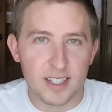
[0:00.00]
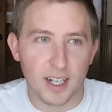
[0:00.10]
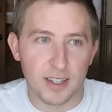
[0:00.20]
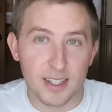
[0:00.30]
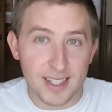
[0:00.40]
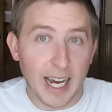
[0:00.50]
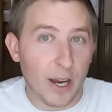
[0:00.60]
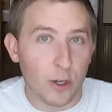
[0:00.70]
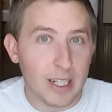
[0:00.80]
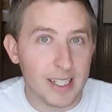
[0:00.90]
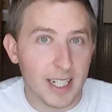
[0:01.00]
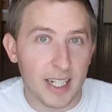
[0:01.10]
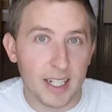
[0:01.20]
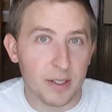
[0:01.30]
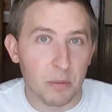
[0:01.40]
Uh, this guy already did
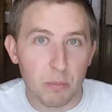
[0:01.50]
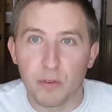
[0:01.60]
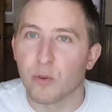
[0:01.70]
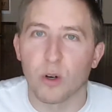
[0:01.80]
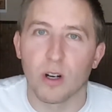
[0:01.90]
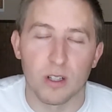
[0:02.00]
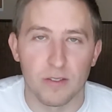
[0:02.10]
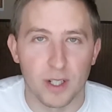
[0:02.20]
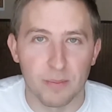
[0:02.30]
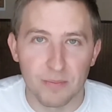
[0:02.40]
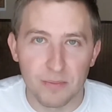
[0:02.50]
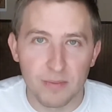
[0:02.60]
it before all of them.